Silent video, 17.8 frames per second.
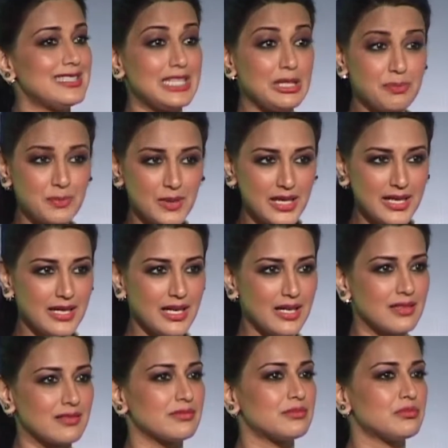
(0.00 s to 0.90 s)
Deep
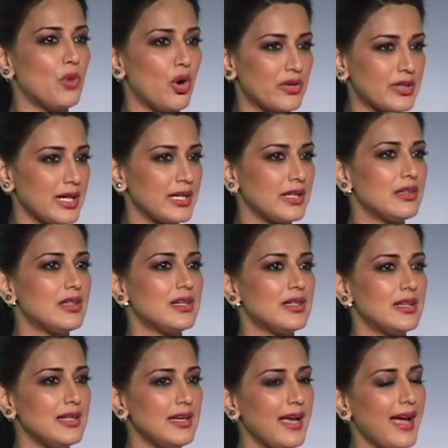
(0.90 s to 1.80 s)
cleaning more
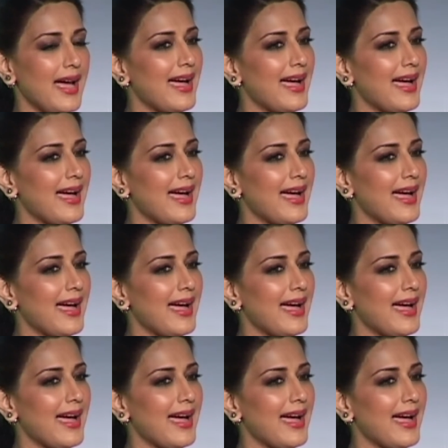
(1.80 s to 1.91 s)
regularly,